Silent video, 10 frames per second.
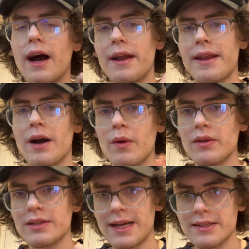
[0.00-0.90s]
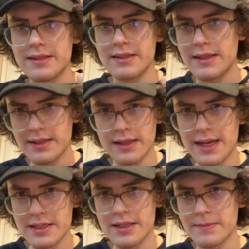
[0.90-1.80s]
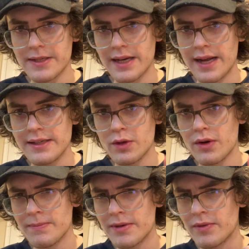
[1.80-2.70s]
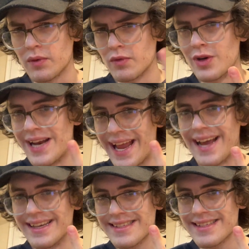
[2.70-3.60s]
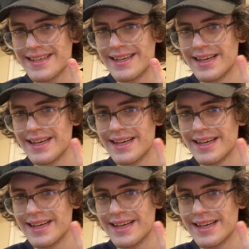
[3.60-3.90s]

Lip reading: Now, the last update, I did go on a bit of a rant